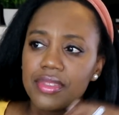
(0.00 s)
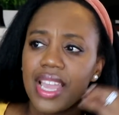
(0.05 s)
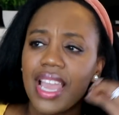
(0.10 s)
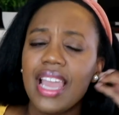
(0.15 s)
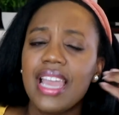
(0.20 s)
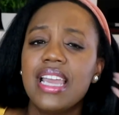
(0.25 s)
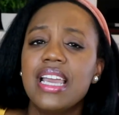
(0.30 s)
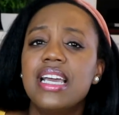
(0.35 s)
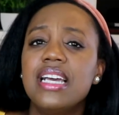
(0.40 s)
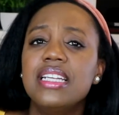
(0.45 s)

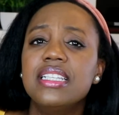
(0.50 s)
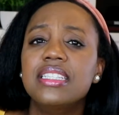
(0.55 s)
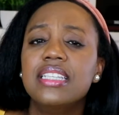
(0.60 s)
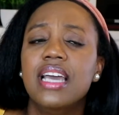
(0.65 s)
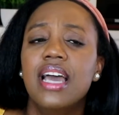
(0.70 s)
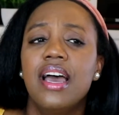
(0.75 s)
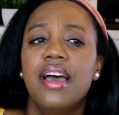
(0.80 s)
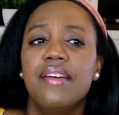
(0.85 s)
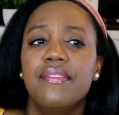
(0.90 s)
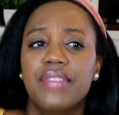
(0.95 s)
And
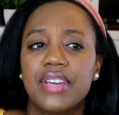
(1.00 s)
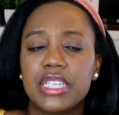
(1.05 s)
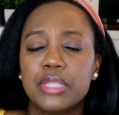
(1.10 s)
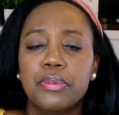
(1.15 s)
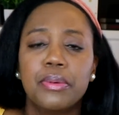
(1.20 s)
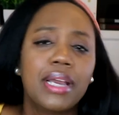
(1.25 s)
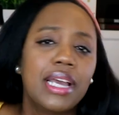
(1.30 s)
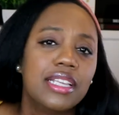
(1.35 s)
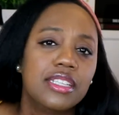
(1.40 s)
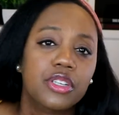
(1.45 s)

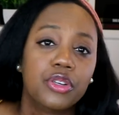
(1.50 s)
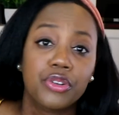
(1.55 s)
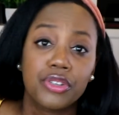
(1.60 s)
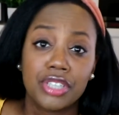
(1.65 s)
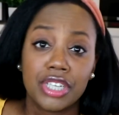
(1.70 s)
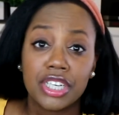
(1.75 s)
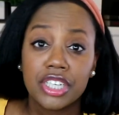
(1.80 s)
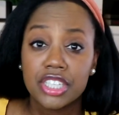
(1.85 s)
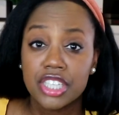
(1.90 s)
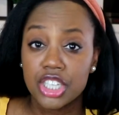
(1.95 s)
Facebook has a
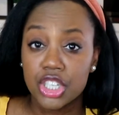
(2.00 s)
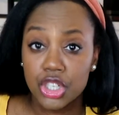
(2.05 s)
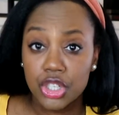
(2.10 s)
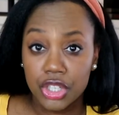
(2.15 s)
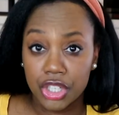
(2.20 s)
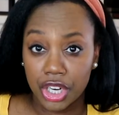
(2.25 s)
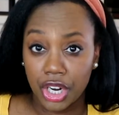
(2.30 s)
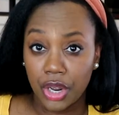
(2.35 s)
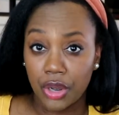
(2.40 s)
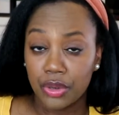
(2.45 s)
creator
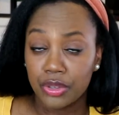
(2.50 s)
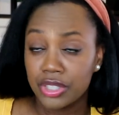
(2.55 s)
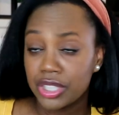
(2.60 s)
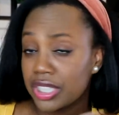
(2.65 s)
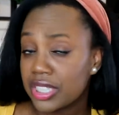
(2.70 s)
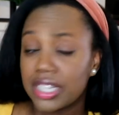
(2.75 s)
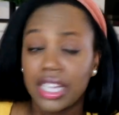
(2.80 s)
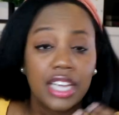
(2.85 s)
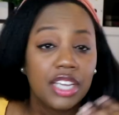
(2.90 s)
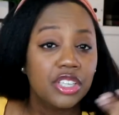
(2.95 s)
studio,
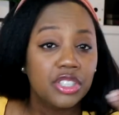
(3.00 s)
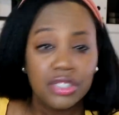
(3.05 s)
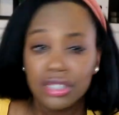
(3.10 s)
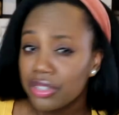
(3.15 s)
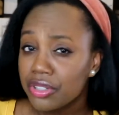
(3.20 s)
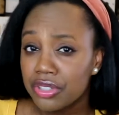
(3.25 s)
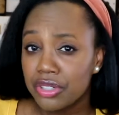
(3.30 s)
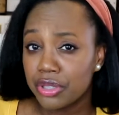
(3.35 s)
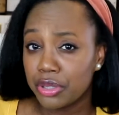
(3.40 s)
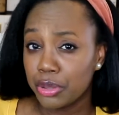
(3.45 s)
just like
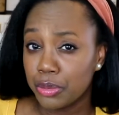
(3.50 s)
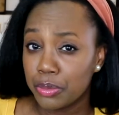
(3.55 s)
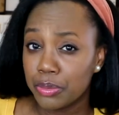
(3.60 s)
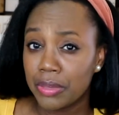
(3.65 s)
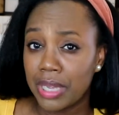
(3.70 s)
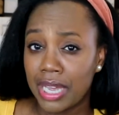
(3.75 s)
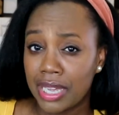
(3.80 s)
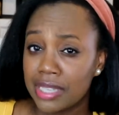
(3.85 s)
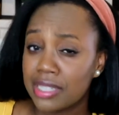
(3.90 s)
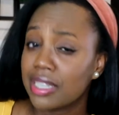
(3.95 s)
YouTube
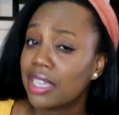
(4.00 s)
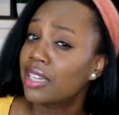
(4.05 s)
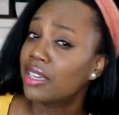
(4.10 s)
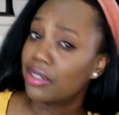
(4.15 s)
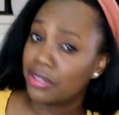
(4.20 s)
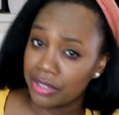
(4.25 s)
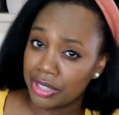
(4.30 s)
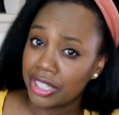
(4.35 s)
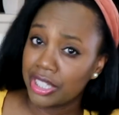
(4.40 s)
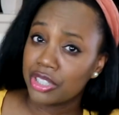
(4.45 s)
has a
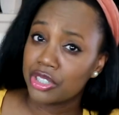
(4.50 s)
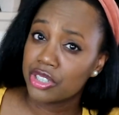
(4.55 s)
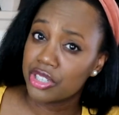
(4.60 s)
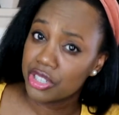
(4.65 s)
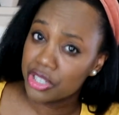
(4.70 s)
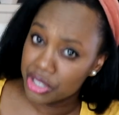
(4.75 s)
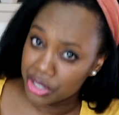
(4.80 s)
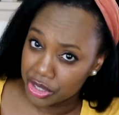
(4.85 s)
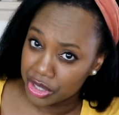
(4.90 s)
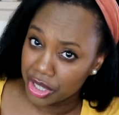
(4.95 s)
creator
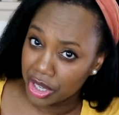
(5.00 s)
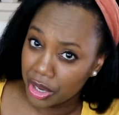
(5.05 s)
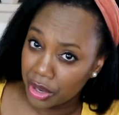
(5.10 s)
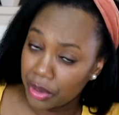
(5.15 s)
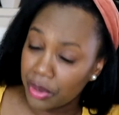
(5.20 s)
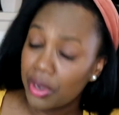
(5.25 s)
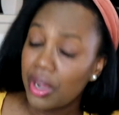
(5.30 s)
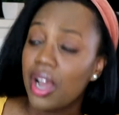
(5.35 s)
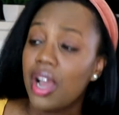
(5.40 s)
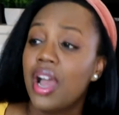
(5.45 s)

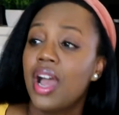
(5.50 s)
studio.